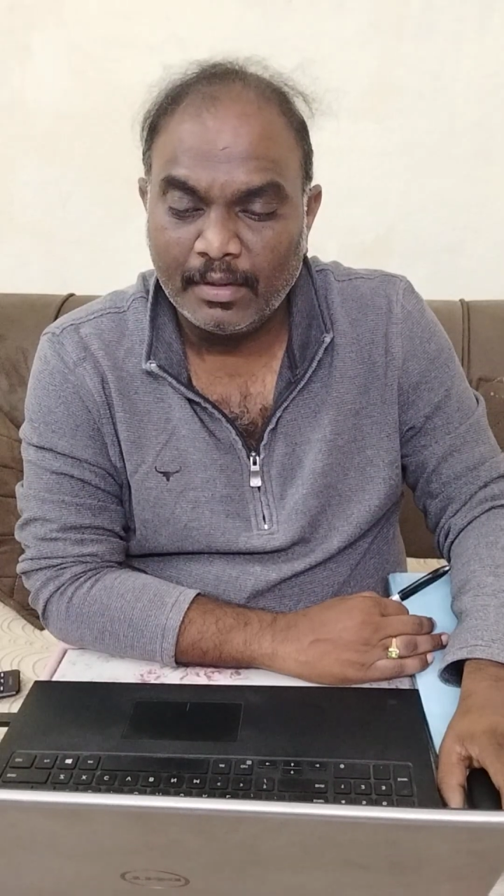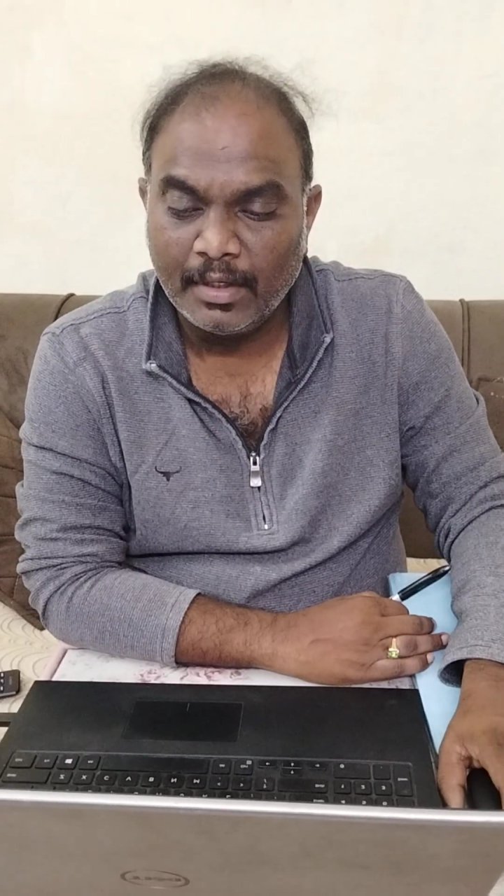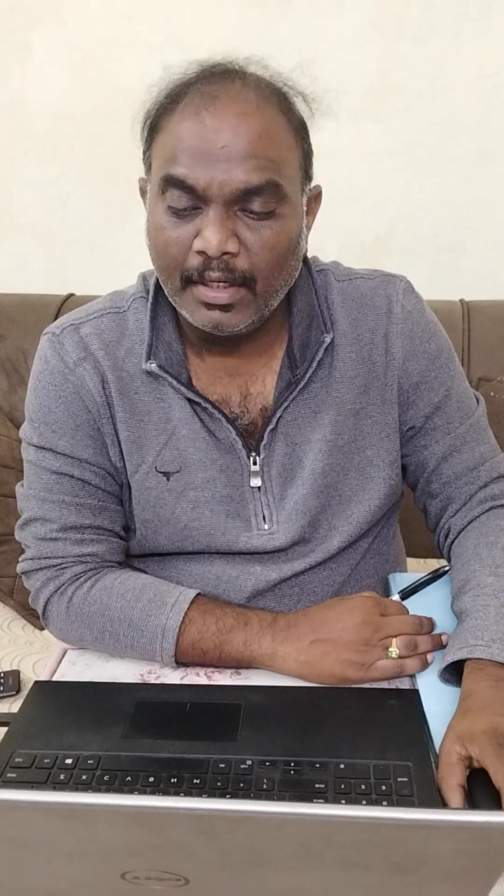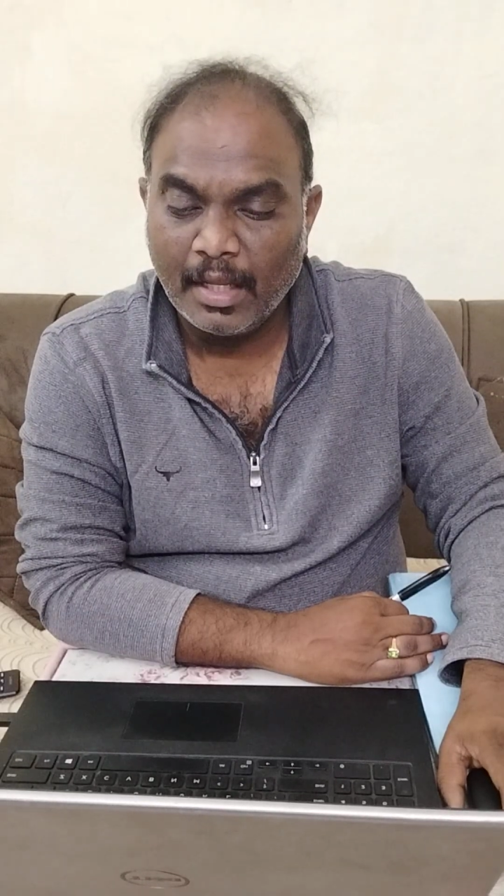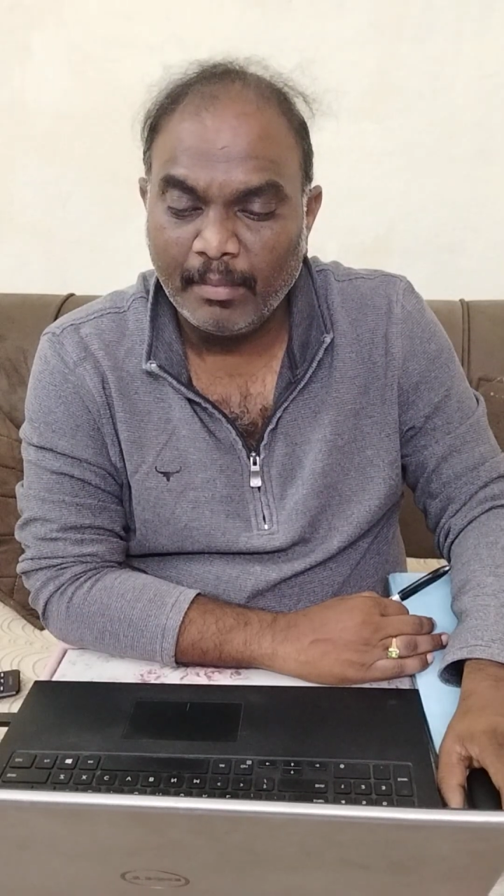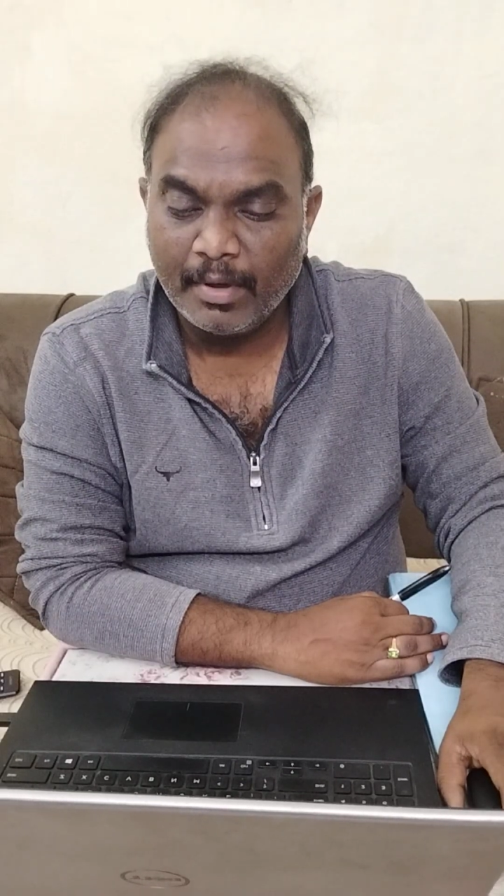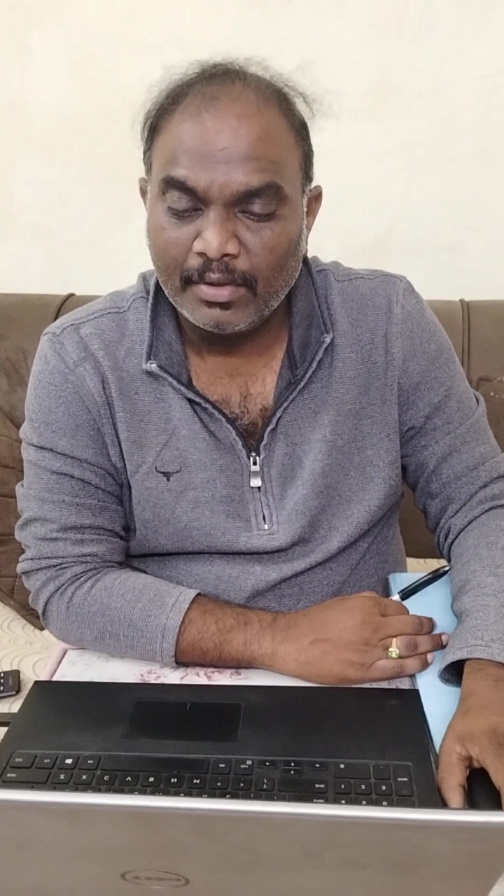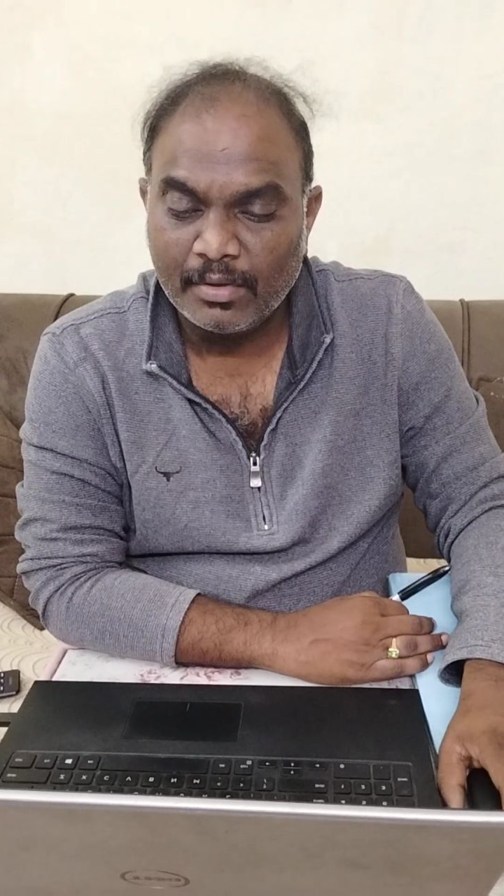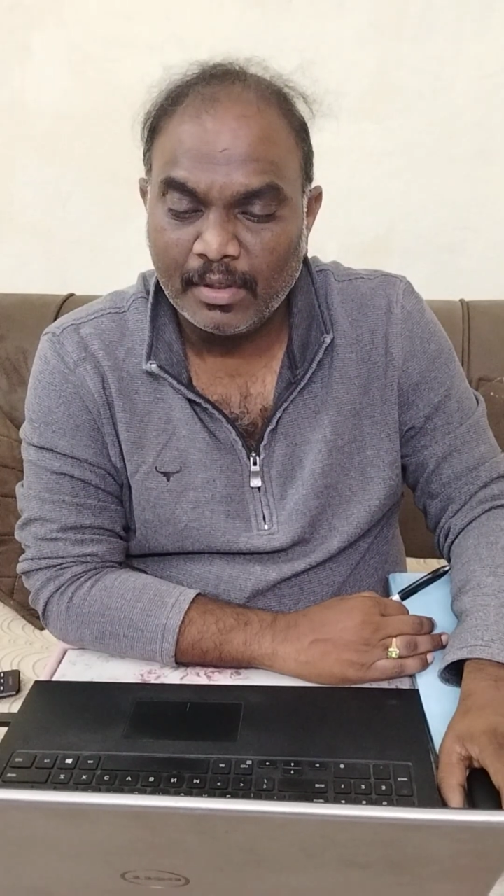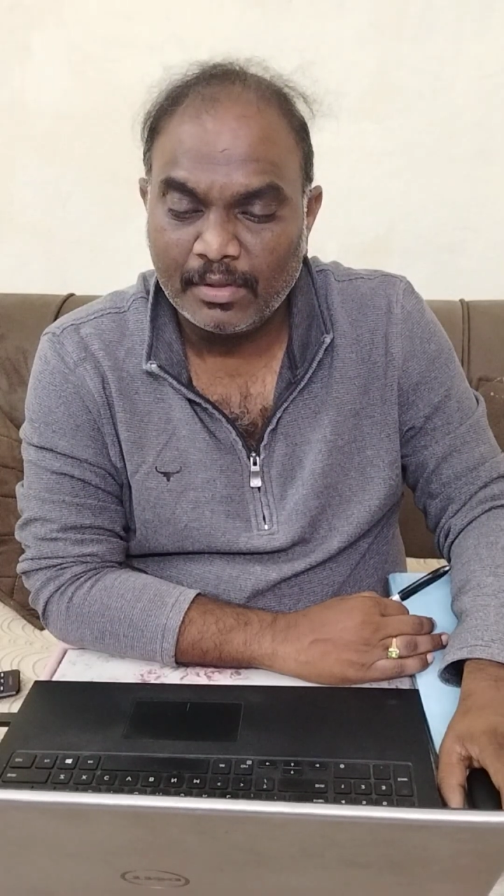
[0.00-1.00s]

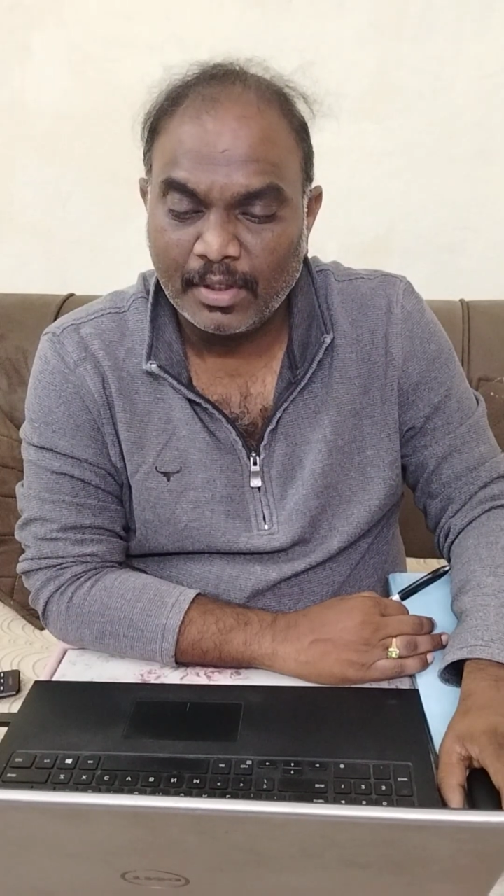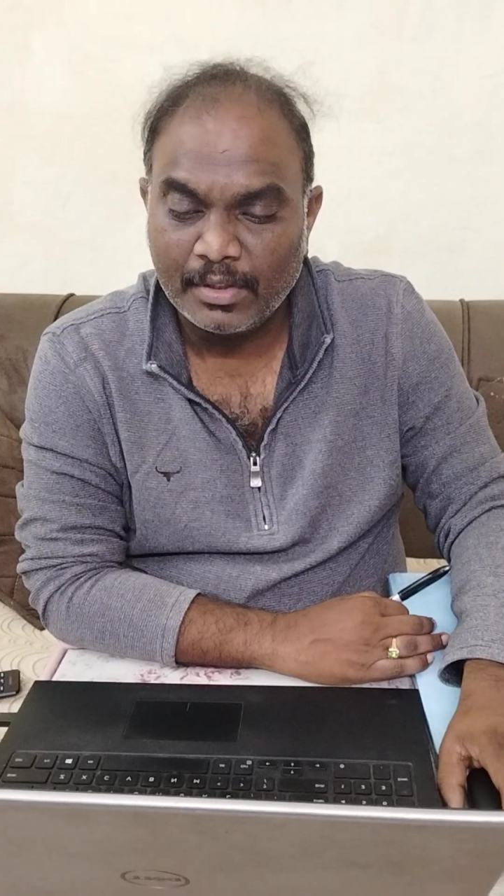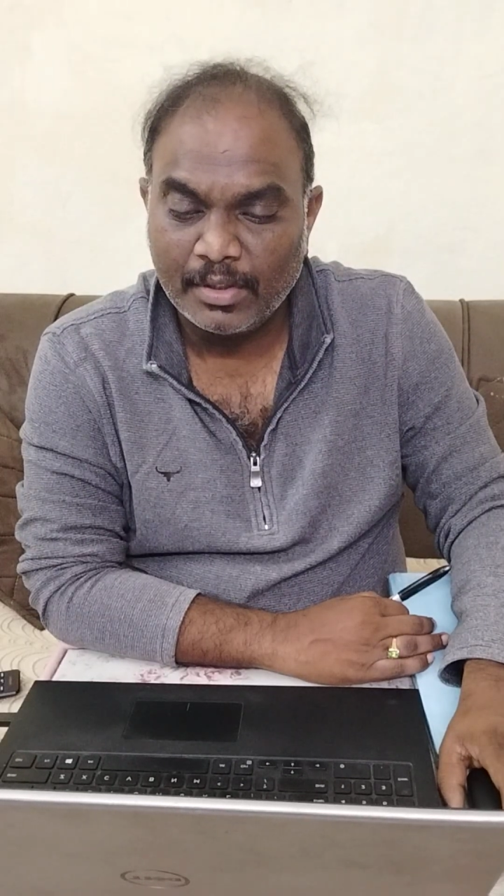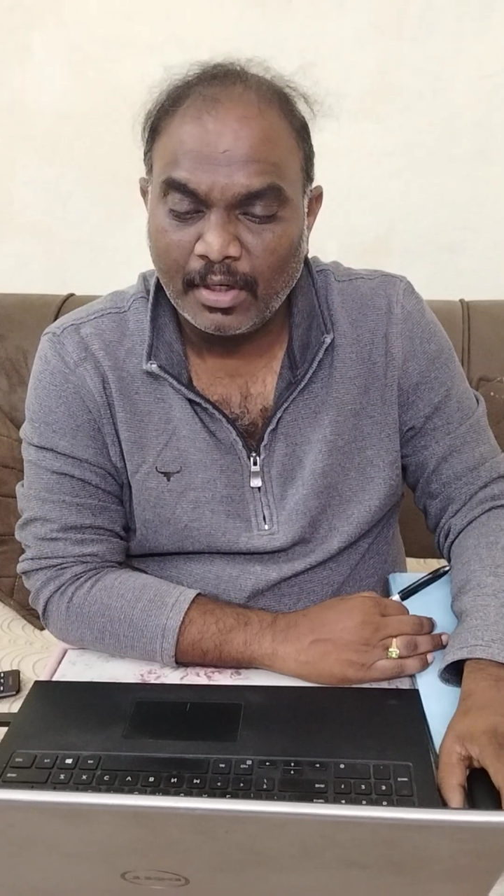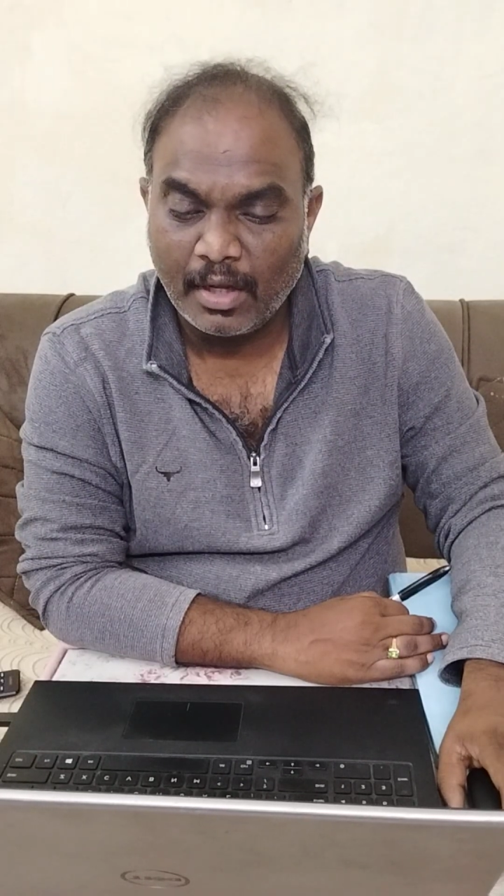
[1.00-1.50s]
three-dimensional structure